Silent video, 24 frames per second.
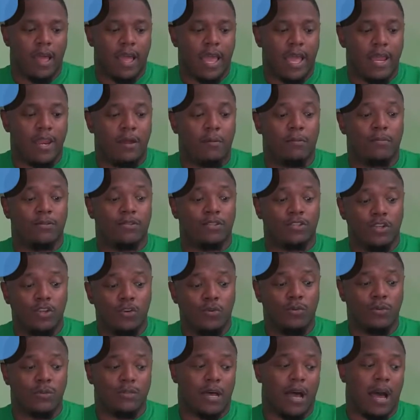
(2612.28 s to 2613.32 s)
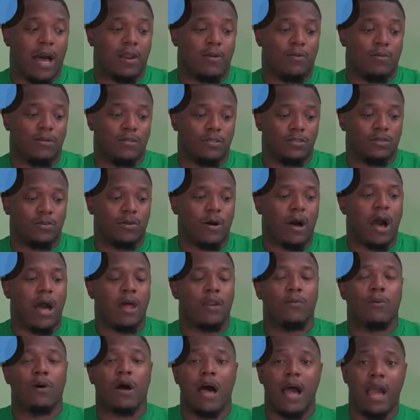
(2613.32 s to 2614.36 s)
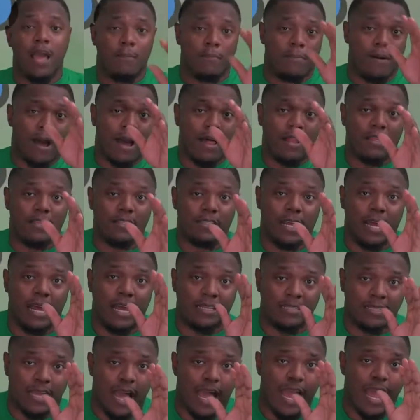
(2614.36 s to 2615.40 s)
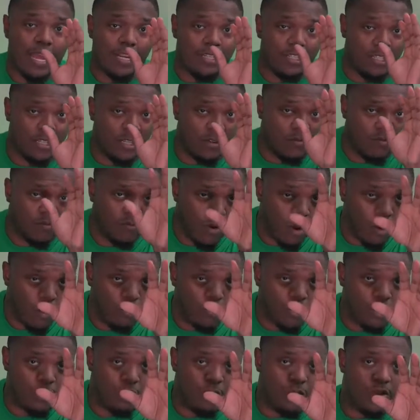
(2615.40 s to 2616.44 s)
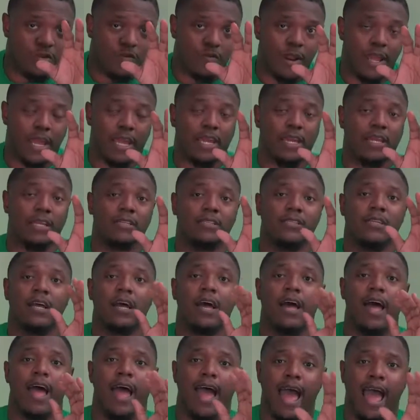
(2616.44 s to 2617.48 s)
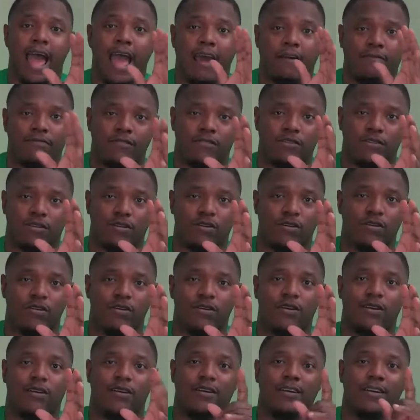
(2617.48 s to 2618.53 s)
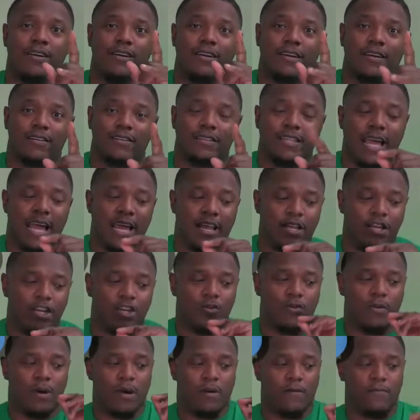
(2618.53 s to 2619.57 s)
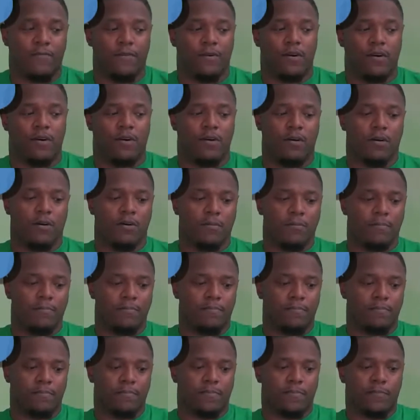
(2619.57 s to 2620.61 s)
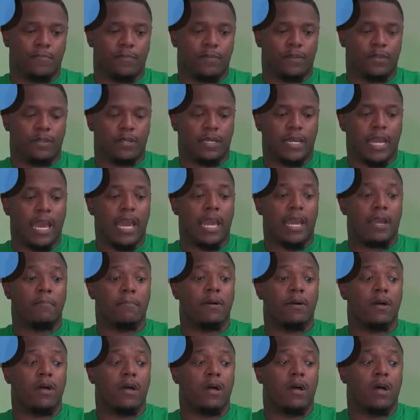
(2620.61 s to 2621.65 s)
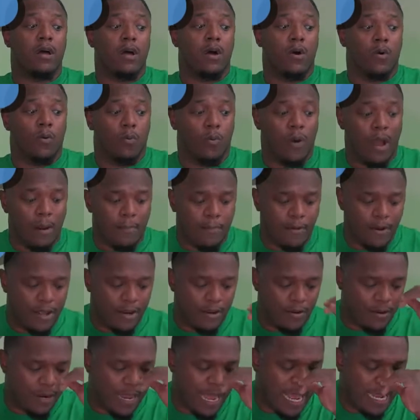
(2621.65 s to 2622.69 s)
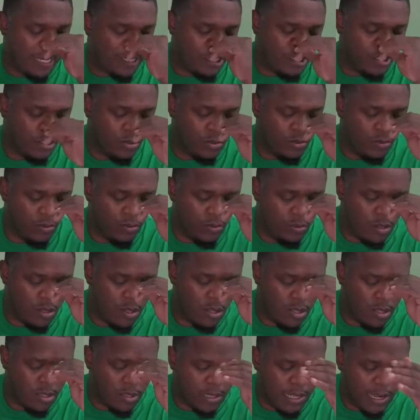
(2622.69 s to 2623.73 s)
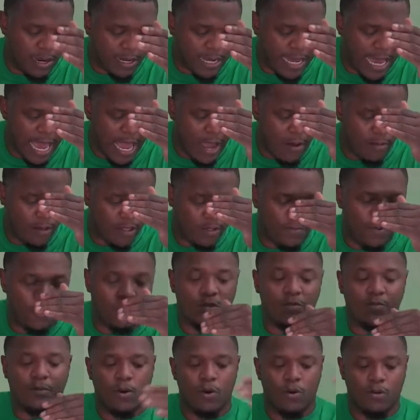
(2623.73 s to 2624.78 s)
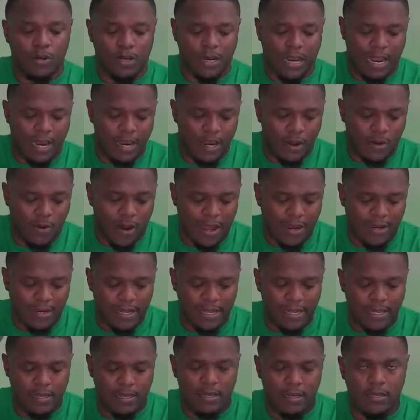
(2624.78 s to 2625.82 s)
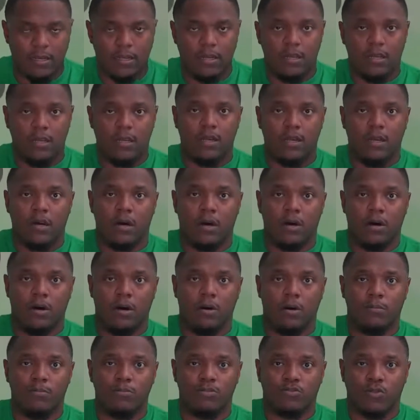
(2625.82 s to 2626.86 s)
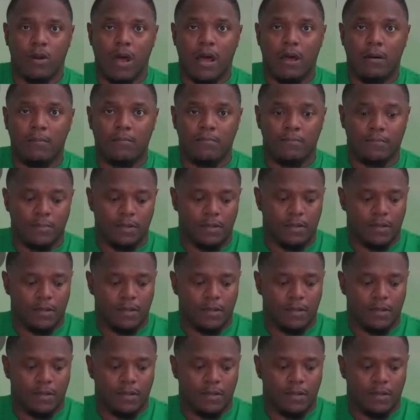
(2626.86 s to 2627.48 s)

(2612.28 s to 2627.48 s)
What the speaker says: And number 2 was Ottawa. So Ottawa, I apologize. I actually rose you in the rankings after that UF game. Weber International, their game was postponed, and I know I didn't drop